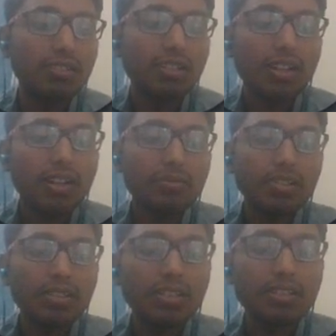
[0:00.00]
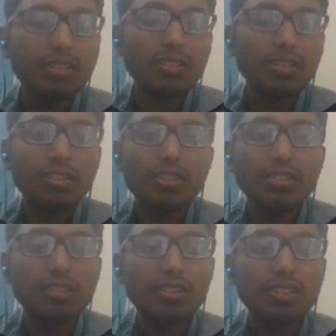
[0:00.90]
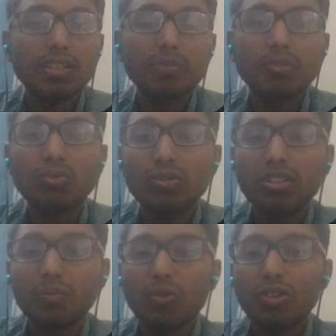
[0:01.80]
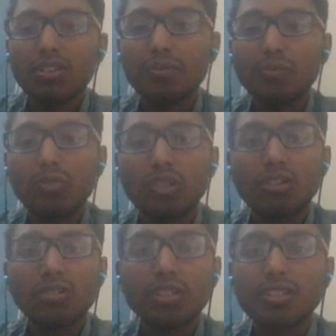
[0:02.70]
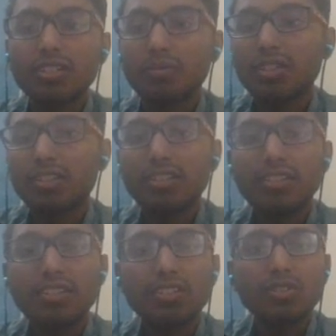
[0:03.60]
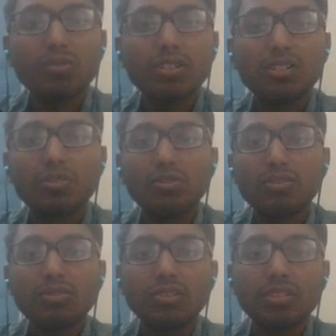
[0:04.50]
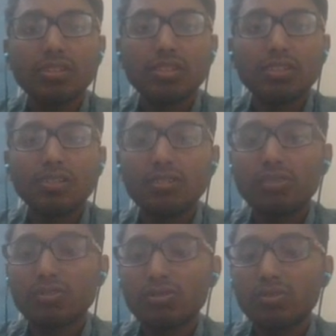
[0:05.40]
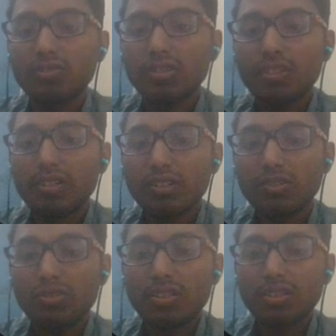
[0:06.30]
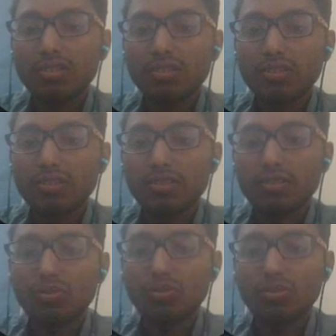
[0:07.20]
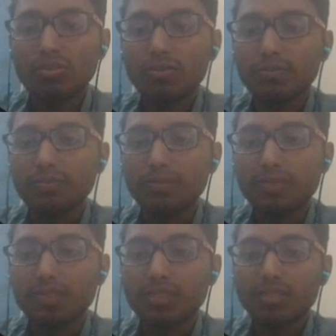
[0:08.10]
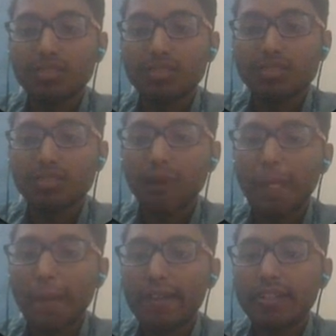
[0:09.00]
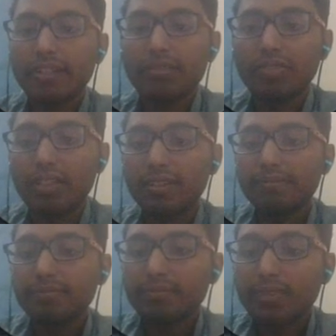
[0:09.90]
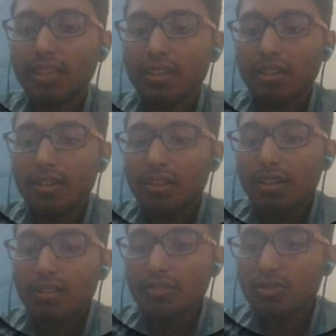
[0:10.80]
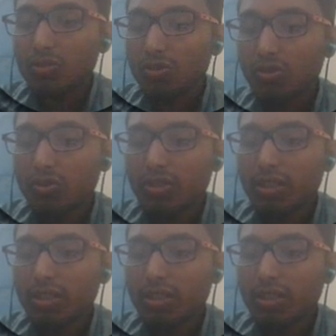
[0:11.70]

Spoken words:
after testing the dataset, then I have to deploy the model on the Streamlit. You can go on through this, and also you can go on through this readme file. So